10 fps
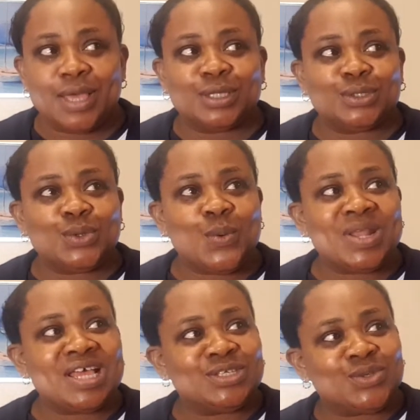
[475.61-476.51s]
So when
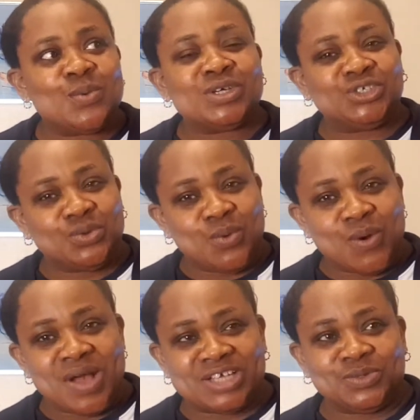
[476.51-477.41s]
I saw what she
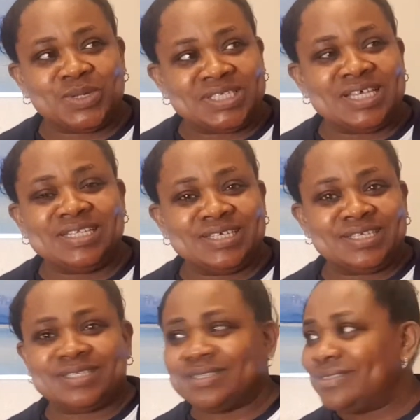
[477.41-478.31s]
wore, and she was saying this
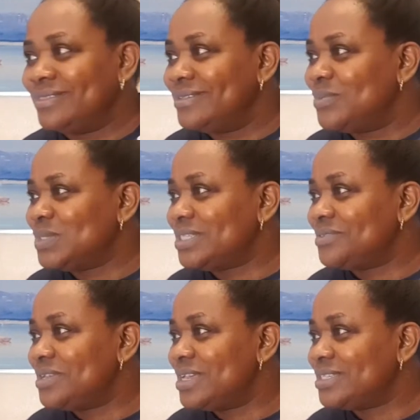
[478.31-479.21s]
is, was it
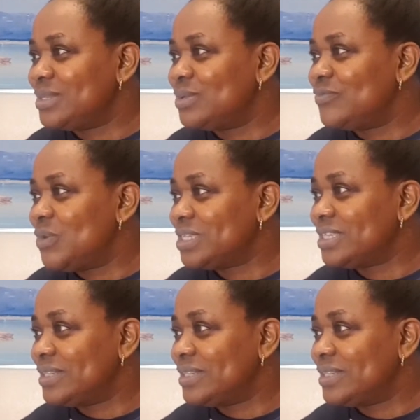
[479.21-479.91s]
3XL or 4XL?